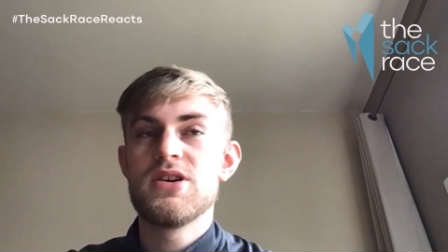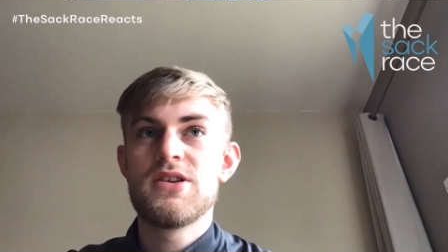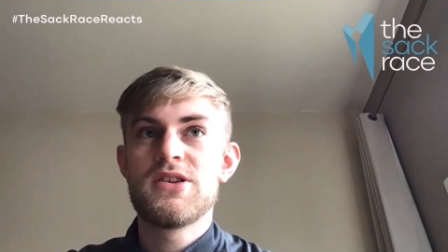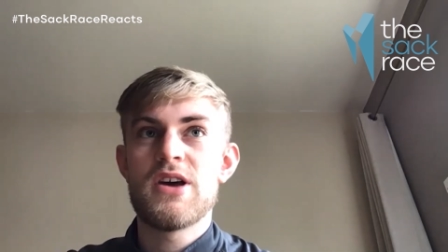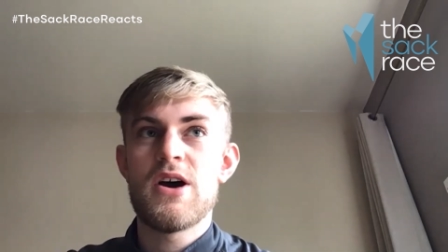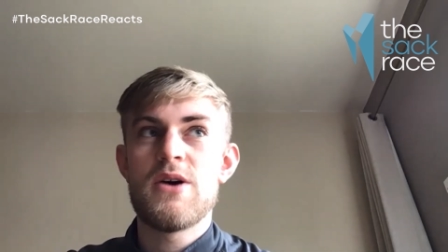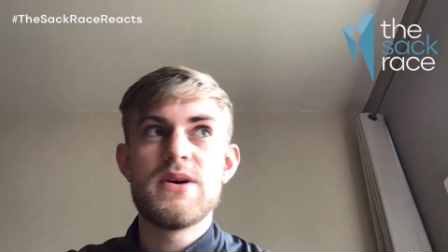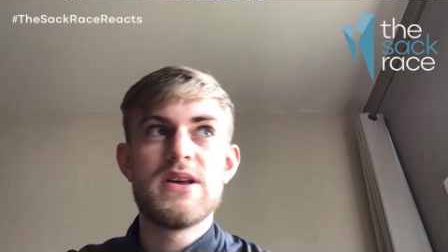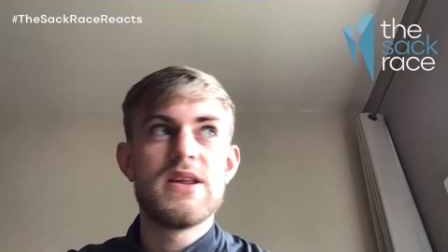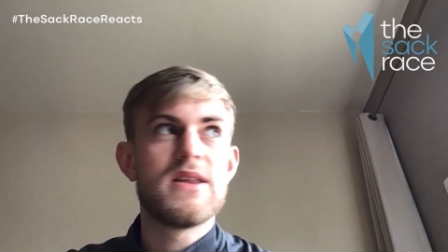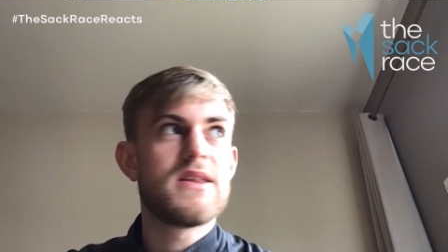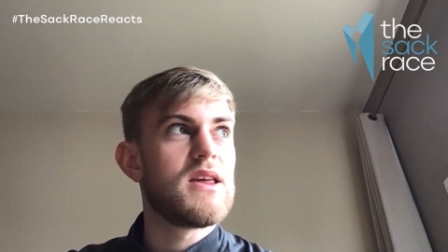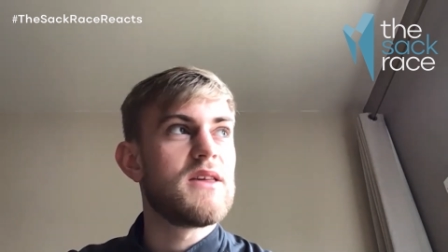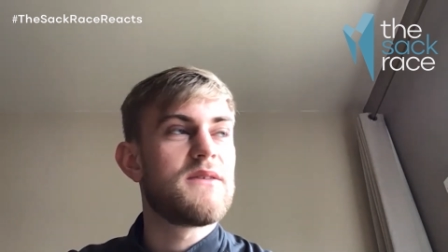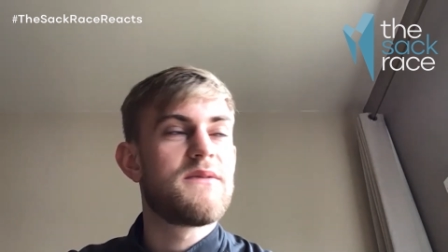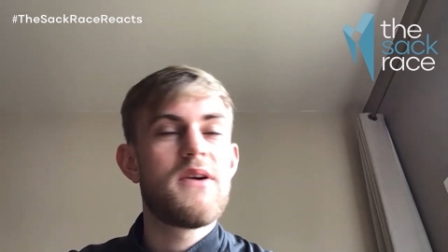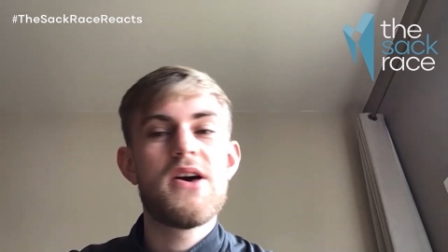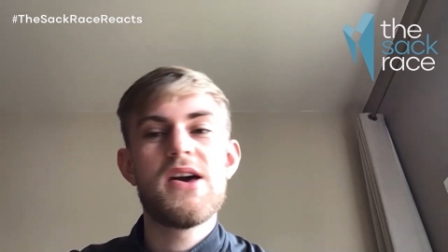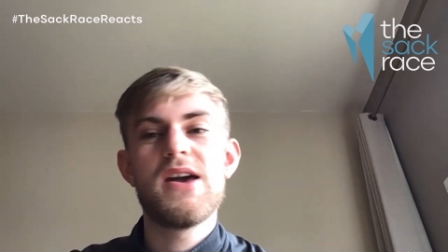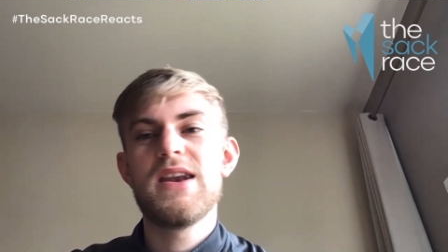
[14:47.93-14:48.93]
So he's
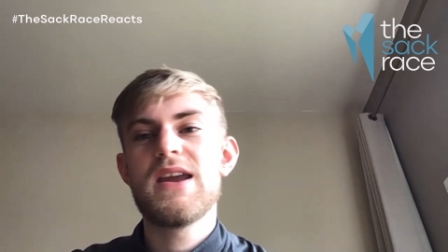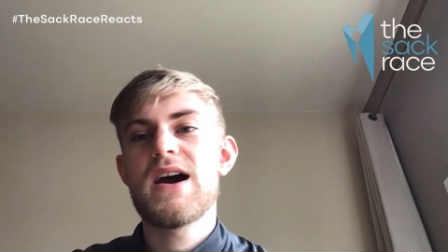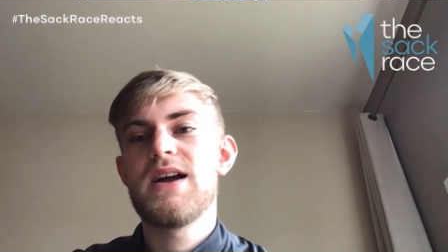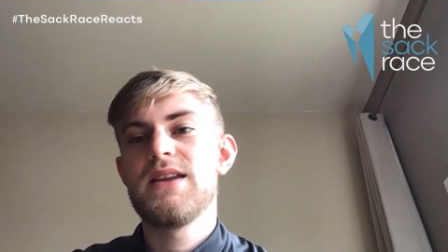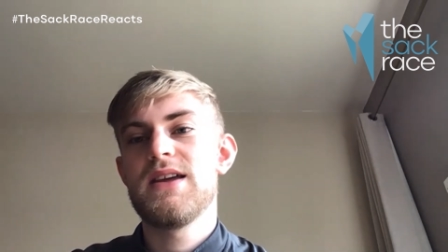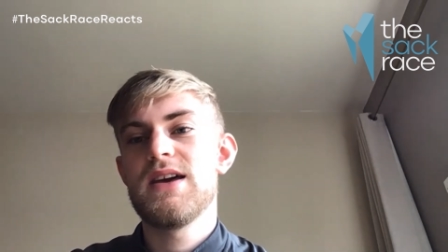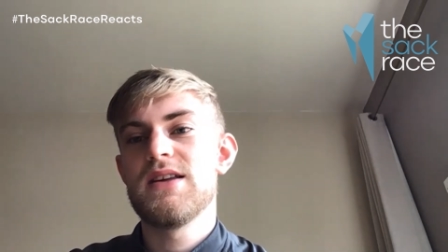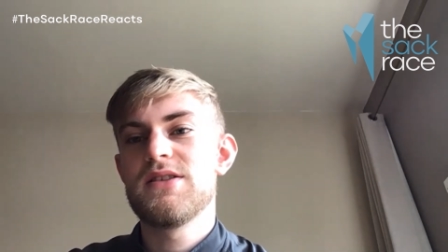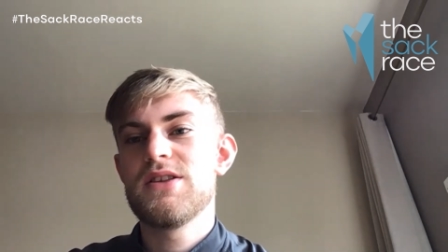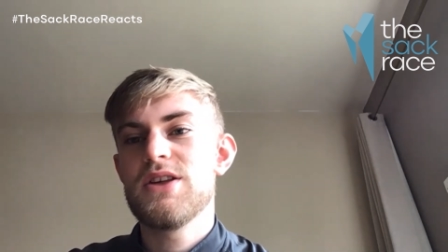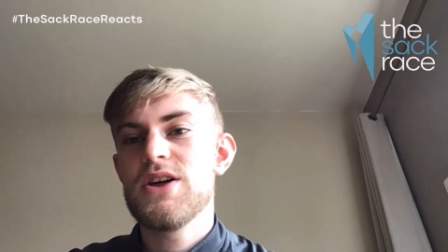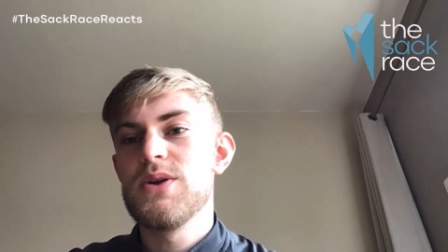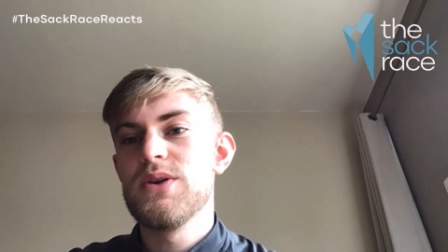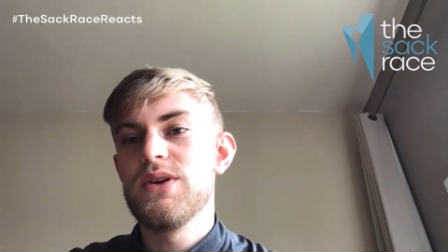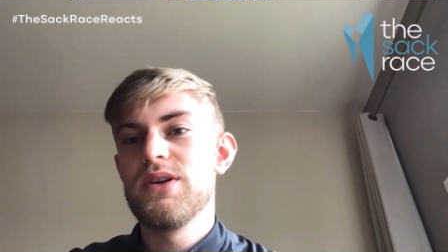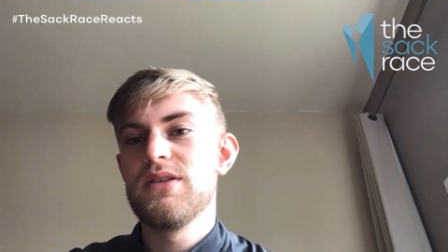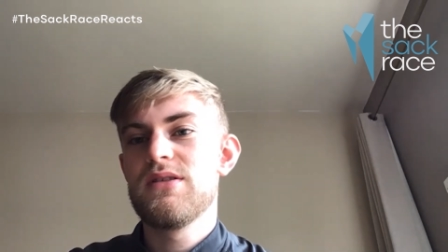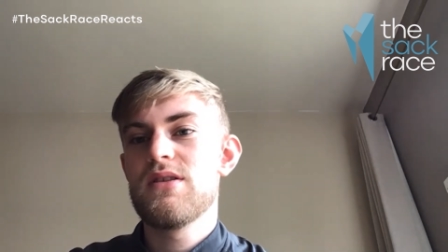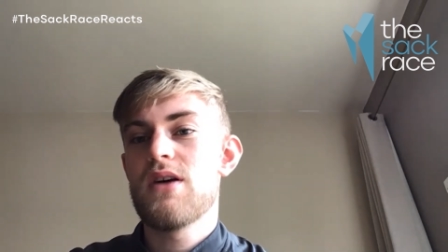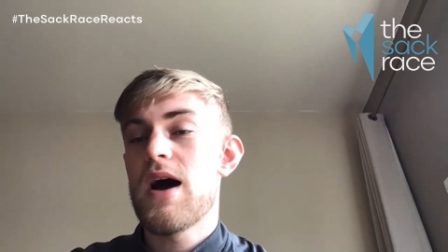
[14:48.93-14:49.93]
39 years old
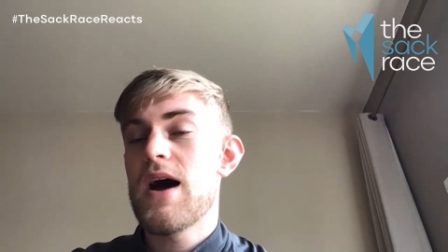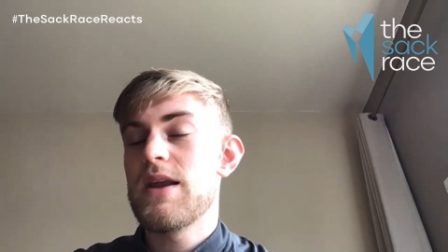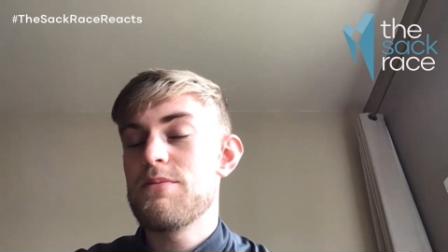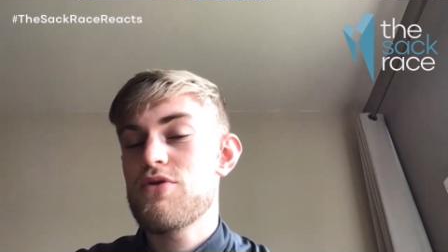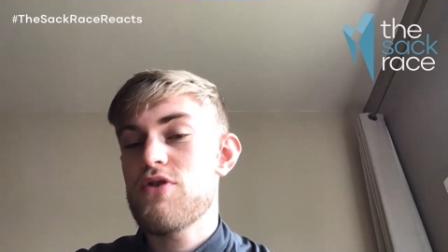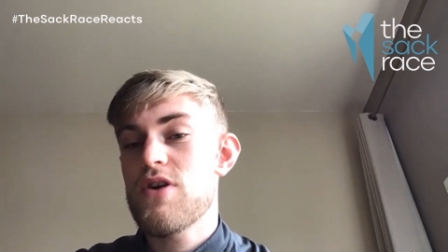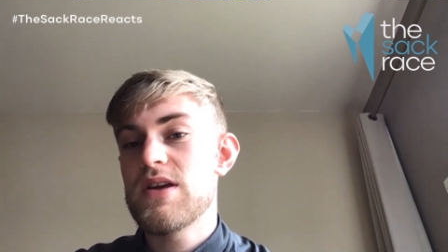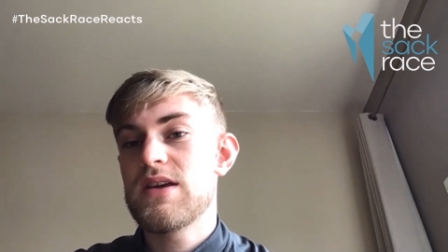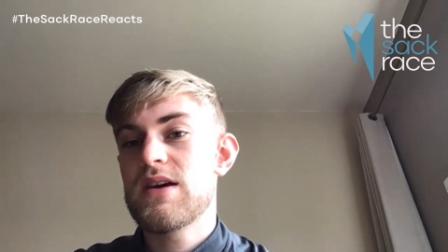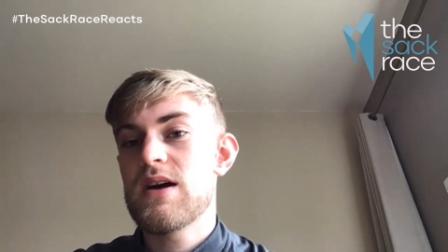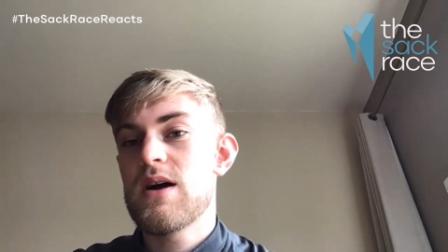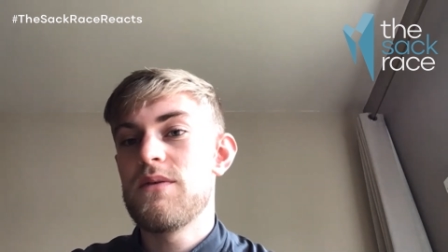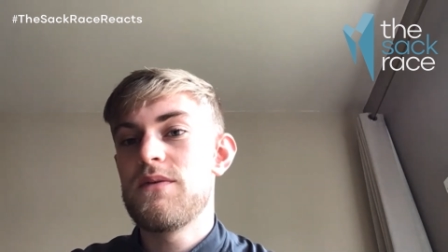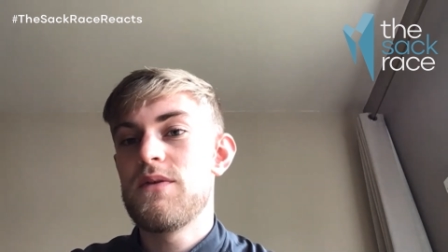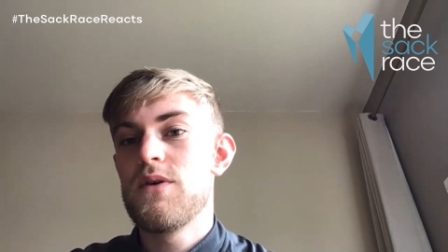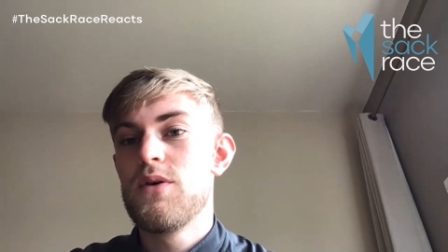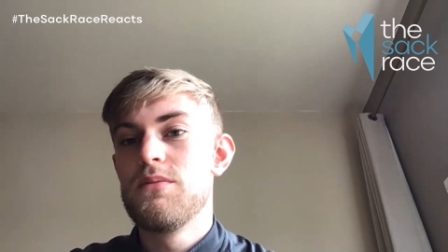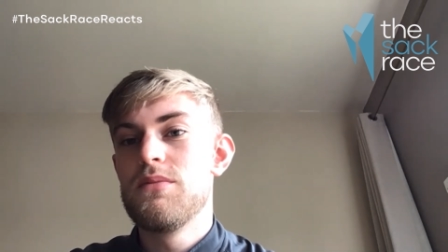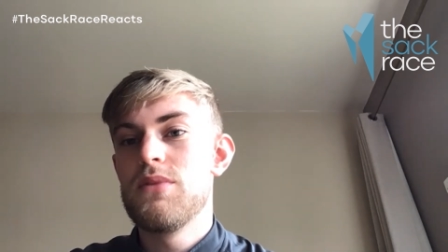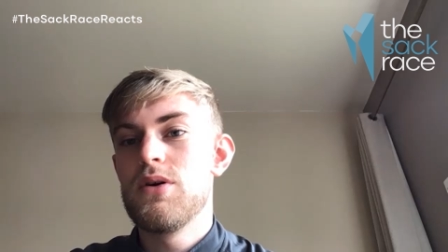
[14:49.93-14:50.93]
and not had a break out of
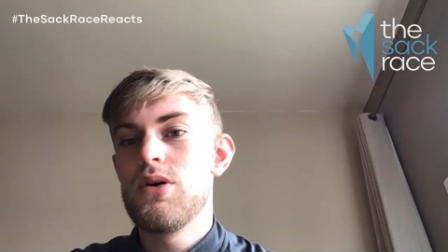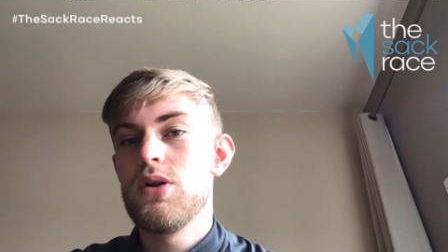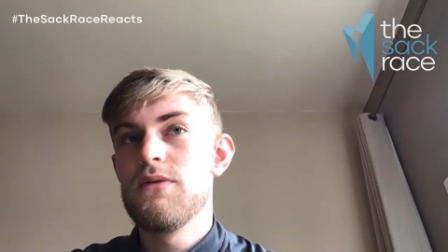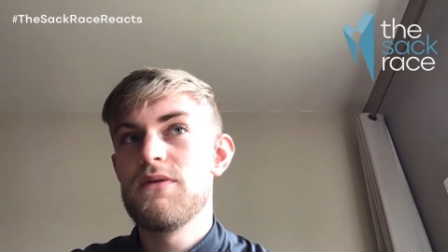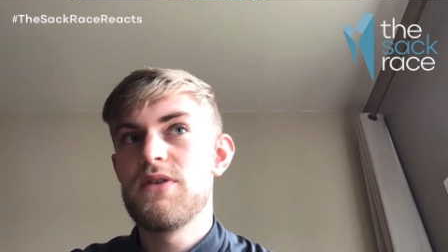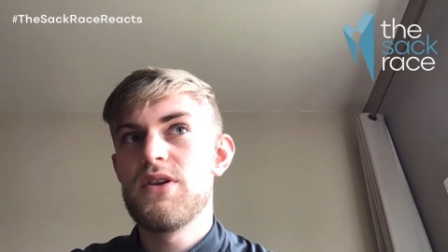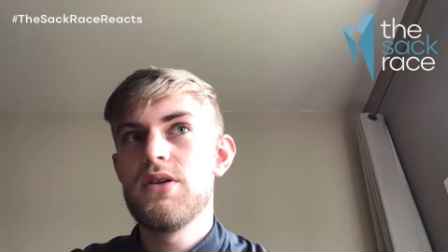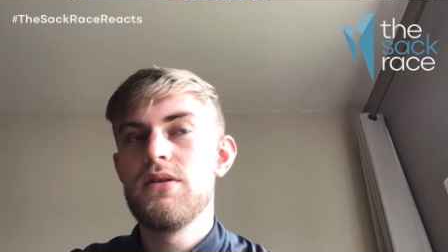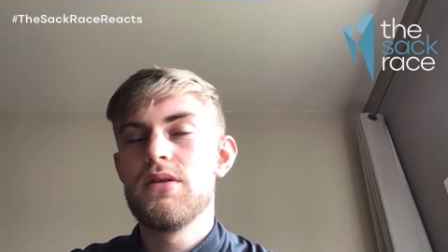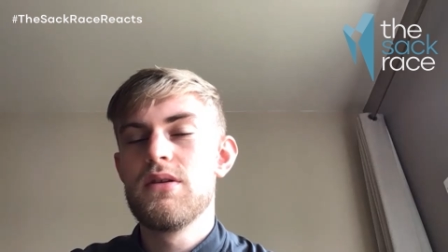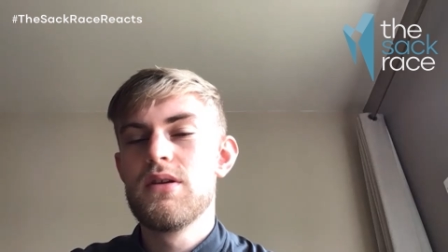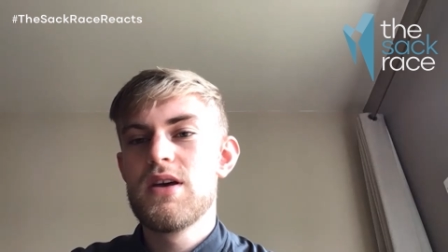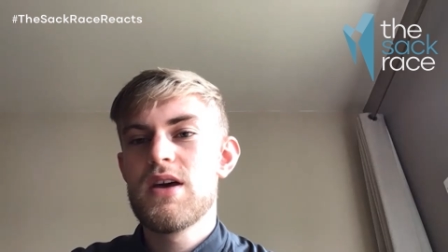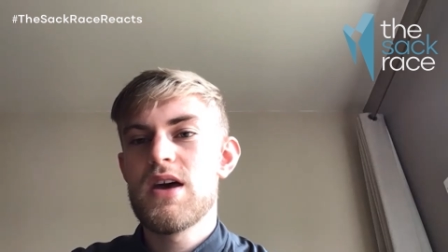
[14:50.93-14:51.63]
football other than